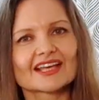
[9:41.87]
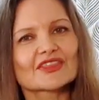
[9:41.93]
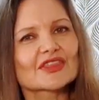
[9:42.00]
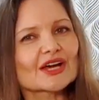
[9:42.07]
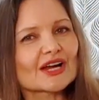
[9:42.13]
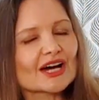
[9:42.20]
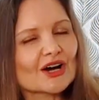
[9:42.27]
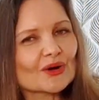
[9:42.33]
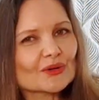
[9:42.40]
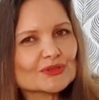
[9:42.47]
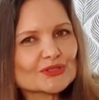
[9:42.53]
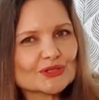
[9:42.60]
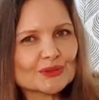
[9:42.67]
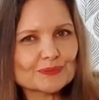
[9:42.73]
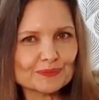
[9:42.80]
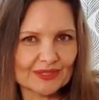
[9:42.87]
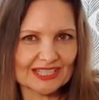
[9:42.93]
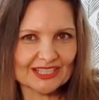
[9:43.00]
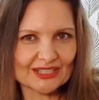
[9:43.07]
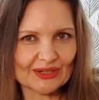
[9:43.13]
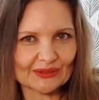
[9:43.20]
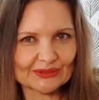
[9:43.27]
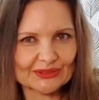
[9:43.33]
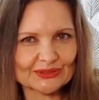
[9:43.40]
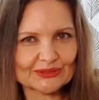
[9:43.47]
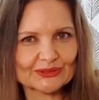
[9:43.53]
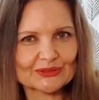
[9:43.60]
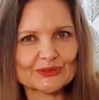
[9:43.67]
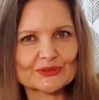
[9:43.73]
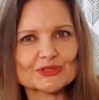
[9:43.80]
There are also mini
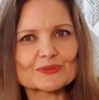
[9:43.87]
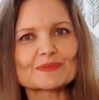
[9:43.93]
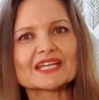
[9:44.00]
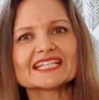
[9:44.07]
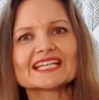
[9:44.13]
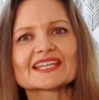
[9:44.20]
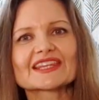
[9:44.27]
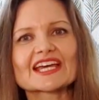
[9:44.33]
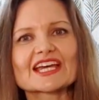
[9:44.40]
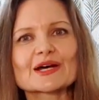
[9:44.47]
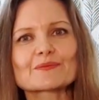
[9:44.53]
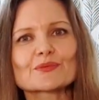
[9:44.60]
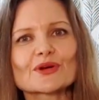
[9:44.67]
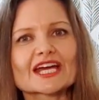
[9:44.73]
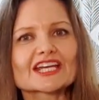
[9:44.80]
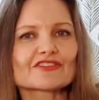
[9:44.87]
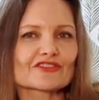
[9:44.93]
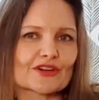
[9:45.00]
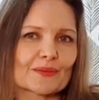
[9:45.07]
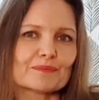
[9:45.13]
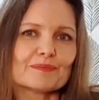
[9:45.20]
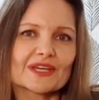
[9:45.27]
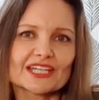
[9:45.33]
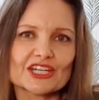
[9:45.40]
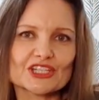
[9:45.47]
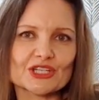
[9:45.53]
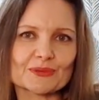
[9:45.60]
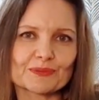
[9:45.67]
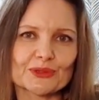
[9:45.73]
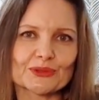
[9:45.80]
Goldendoodles, meaning they are bred from
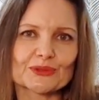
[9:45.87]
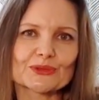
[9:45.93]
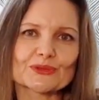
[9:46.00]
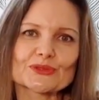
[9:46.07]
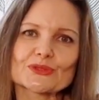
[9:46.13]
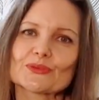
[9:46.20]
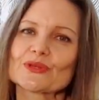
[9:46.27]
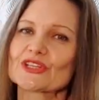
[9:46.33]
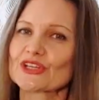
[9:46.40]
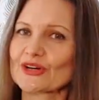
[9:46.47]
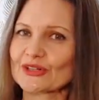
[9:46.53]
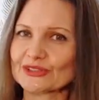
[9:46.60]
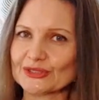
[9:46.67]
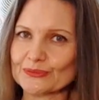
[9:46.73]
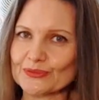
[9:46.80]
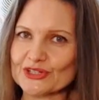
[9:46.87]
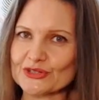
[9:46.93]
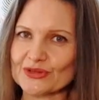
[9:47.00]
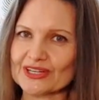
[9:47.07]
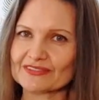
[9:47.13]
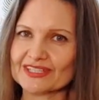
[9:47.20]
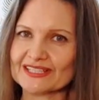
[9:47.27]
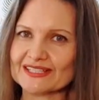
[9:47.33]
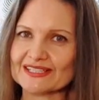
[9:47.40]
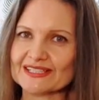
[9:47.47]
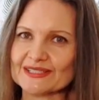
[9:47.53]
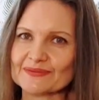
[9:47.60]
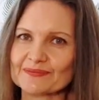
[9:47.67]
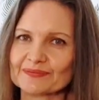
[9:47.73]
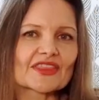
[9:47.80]
miniature poodles with Golden
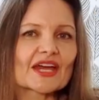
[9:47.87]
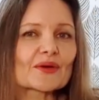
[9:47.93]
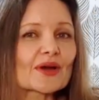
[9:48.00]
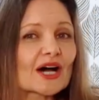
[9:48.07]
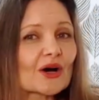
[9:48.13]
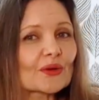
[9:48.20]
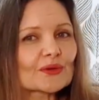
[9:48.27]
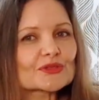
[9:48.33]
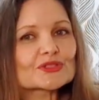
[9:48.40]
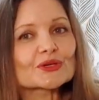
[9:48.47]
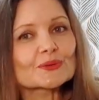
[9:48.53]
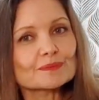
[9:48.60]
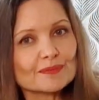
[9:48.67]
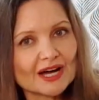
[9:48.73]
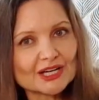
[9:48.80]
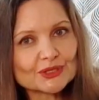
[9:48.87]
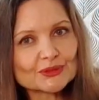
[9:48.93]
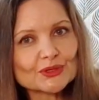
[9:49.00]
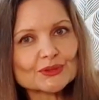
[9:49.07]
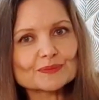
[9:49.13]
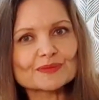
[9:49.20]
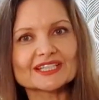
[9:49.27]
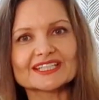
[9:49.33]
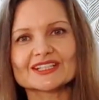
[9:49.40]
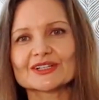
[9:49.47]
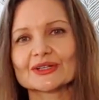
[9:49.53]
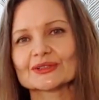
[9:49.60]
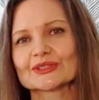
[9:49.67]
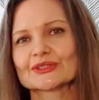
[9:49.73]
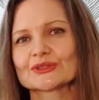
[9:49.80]
Retrievers. There are also micro mini
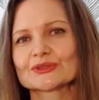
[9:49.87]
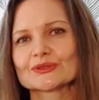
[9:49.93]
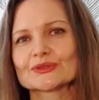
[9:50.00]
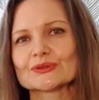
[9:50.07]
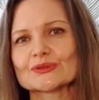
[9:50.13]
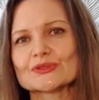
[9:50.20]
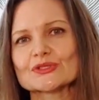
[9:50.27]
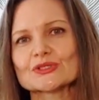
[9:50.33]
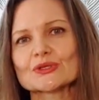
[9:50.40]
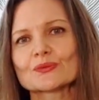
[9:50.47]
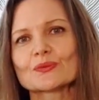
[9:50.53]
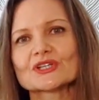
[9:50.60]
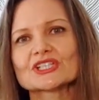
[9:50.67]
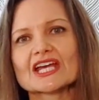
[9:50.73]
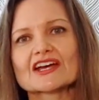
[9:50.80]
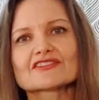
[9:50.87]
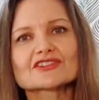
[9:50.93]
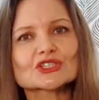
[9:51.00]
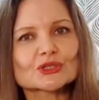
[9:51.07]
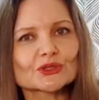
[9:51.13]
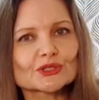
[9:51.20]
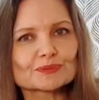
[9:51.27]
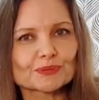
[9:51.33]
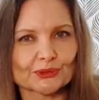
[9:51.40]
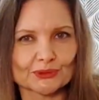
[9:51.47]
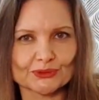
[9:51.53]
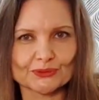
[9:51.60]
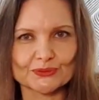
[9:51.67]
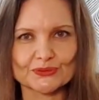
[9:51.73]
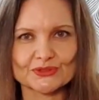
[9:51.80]
Goldendoodles, which have toy
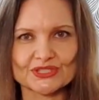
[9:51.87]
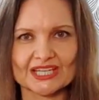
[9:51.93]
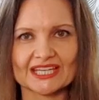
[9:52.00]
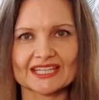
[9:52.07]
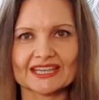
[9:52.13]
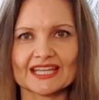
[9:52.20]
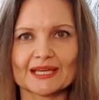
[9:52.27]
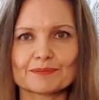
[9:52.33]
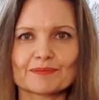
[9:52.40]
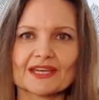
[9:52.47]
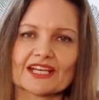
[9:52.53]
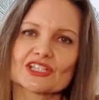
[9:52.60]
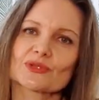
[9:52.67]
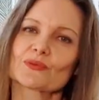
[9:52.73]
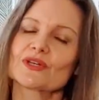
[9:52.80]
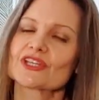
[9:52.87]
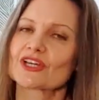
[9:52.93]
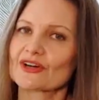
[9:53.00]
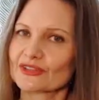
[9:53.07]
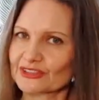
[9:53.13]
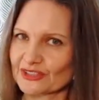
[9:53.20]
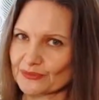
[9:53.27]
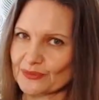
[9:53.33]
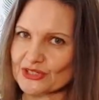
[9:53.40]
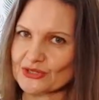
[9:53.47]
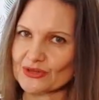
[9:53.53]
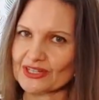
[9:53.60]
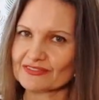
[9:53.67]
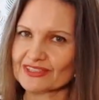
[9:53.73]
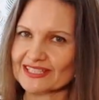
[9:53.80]
poodles in their mix with Golden
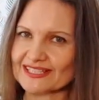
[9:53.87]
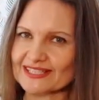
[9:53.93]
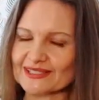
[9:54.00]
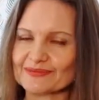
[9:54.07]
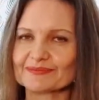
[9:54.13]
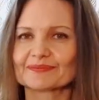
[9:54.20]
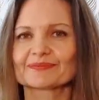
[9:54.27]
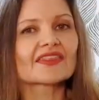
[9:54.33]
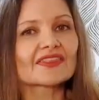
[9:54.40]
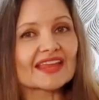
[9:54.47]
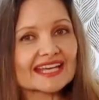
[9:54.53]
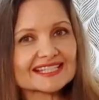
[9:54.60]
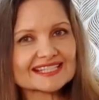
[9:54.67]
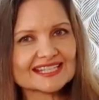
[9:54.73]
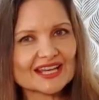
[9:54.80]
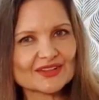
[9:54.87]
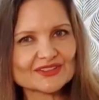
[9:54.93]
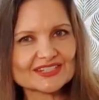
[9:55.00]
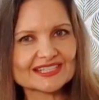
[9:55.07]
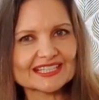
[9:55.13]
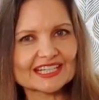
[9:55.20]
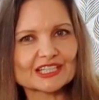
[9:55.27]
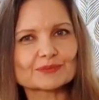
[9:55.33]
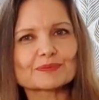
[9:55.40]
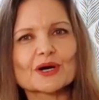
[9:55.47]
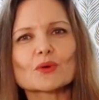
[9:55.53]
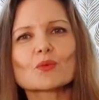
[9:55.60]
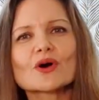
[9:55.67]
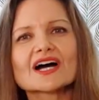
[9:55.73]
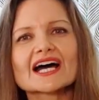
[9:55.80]
Retrievers. That sounds neat,
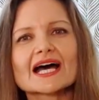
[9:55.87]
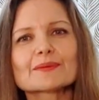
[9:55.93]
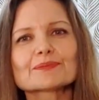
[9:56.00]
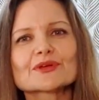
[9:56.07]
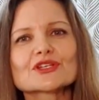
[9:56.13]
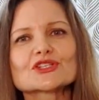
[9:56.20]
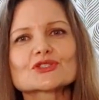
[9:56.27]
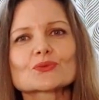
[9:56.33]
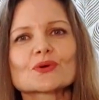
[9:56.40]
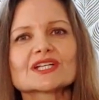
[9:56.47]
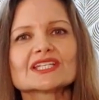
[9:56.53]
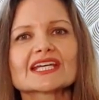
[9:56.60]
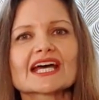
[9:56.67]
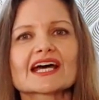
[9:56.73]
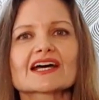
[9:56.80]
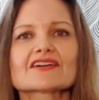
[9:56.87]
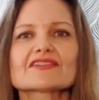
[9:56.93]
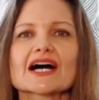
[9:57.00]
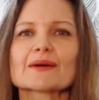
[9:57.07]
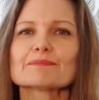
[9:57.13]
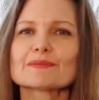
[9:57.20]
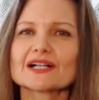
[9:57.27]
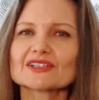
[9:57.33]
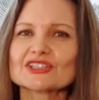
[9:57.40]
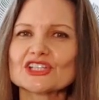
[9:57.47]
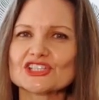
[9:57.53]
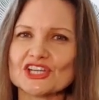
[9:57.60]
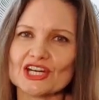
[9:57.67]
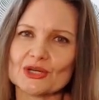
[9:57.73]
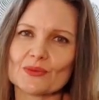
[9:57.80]
but what happens when you have a
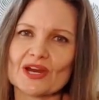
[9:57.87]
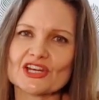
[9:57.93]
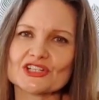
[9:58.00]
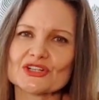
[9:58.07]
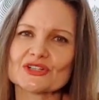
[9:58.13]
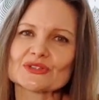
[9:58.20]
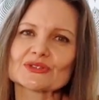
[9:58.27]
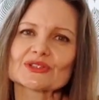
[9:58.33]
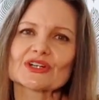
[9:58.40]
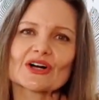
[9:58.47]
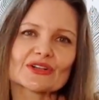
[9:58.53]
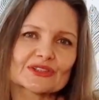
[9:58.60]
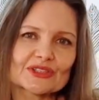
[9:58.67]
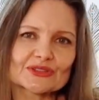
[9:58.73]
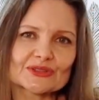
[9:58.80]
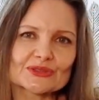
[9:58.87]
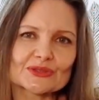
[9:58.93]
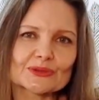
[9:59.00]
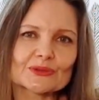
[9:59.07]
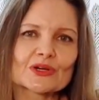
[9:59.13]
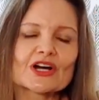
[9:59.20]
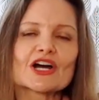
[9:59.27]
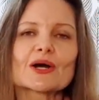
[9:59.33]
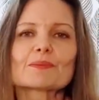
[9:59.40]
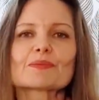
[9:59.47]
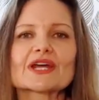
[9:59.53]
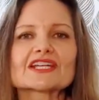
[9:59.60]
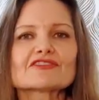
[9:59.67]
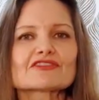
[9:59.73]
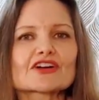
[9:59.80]
multi-generational Goldendoodle
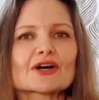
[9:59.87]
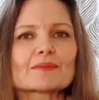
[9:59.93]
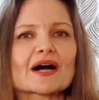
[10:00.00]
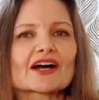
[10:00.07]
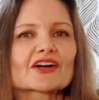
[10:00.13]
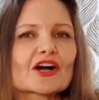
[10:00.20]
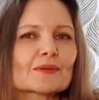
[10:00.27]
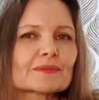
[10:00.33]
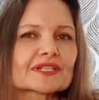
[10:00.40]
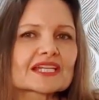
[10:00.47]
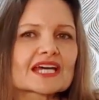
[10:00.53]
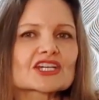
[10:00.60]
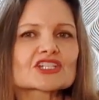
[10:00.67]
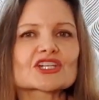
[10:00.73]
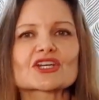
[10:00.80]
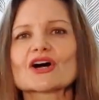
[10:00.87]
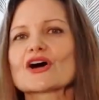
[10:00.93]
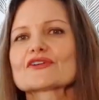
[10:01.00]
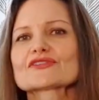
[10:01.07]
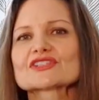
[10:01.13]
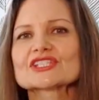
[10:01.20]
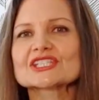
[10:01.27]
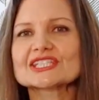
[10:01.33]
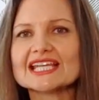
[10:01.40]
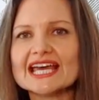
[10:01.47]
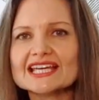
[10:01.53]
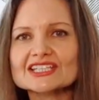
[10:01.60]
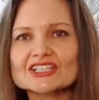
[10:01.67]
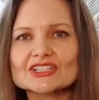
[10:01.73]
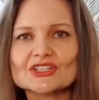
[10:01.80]
bred from a combination of
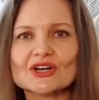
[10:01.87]
standard